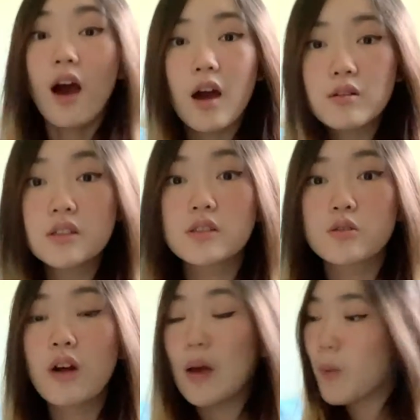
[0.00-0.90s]
I went to the
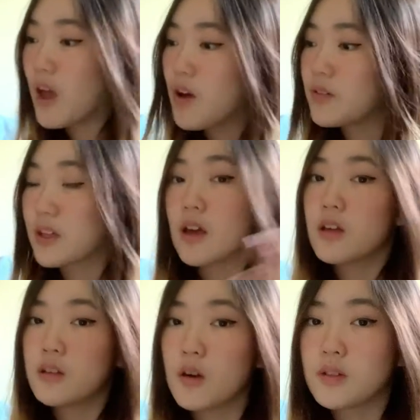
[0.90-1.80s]
store. I bought everything.
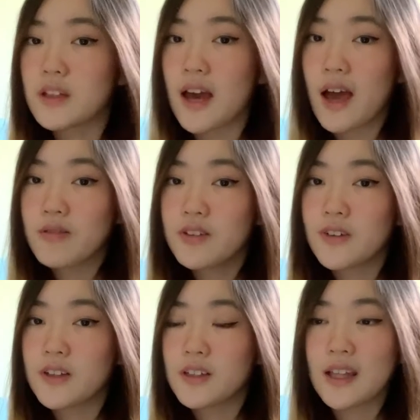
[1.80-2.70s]
You don't need it. I
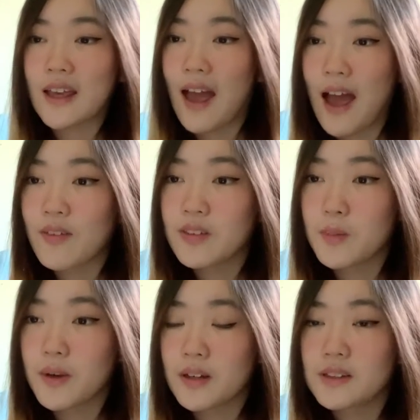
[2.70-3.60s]
refunded like half of the
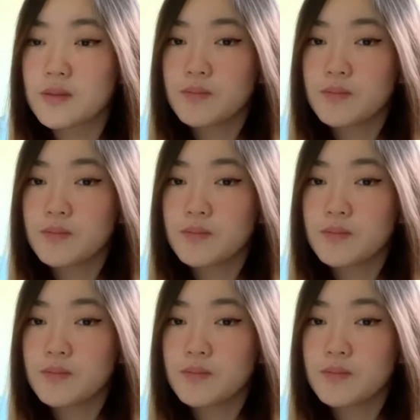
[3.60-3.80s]
books.